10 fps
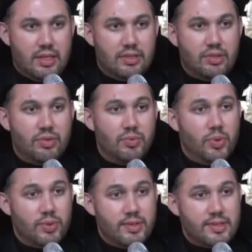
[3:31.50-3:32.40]
The
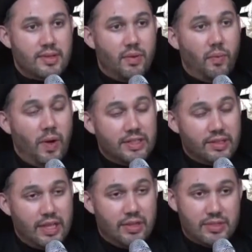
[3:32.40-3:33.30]
reward is
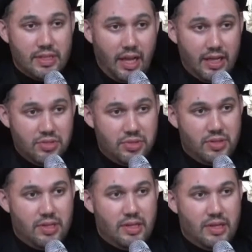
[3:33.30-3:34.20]
1,000 Hajj,
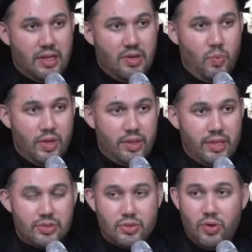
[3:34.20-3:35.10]

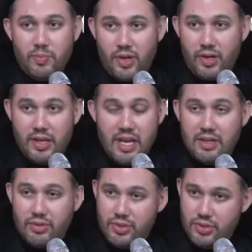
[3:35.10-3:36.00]
1,000 Umrah.
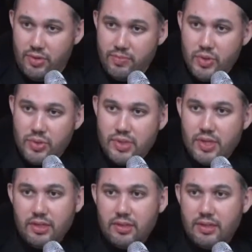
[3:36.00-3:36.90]
Now this is not me who's saying
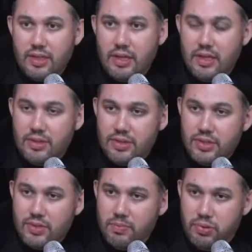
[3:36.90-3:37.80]
it. This is
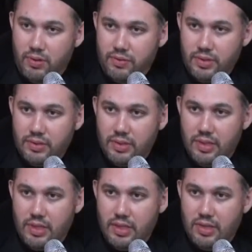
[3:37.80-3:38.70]
your Prophet
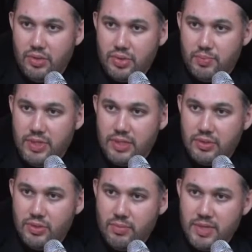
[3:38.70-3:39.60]
who's speaking
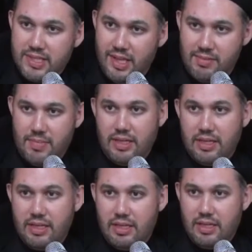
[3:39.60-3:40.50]
to Umm Salama.
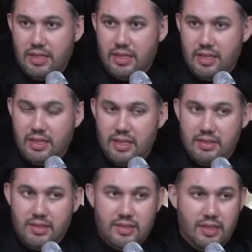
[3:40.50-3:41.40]

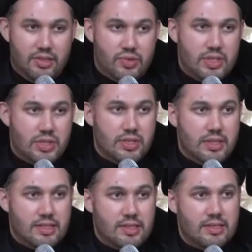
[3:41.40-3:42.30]
There's another tradition
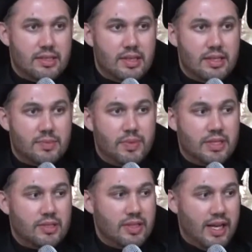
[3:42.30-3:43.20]
that says he's
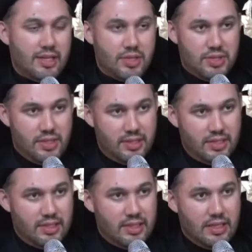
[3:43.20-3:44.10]
speaking to Aisha,
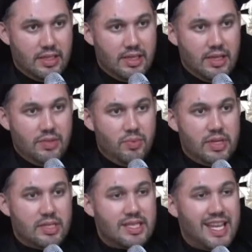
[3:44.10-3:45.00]
where
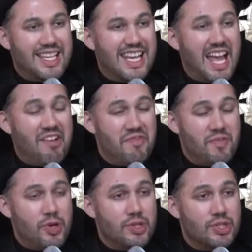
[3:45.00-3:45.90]
he's saying
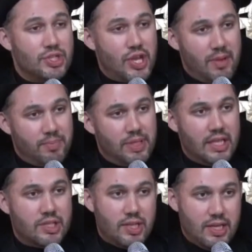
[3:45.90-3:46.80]
every step
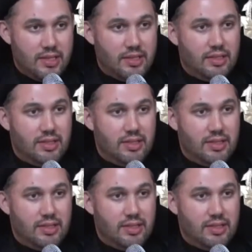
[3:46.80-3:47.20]
that's taken,